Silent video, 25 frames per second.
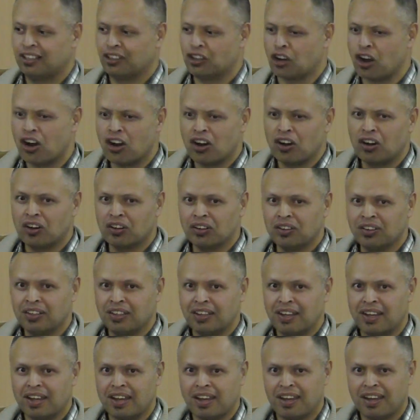God
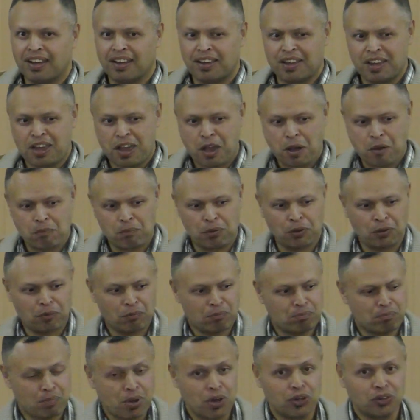put
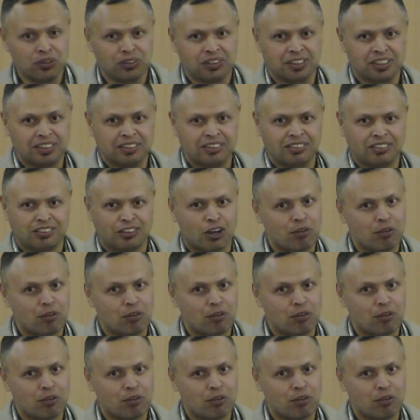Moses,